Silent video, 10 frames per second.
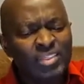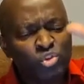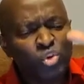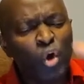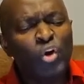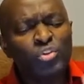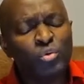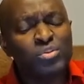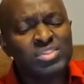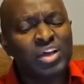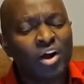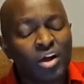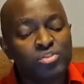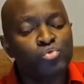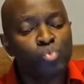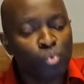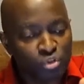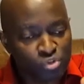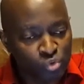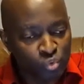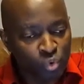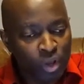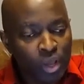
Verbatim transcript: turn the, their hearts towards you.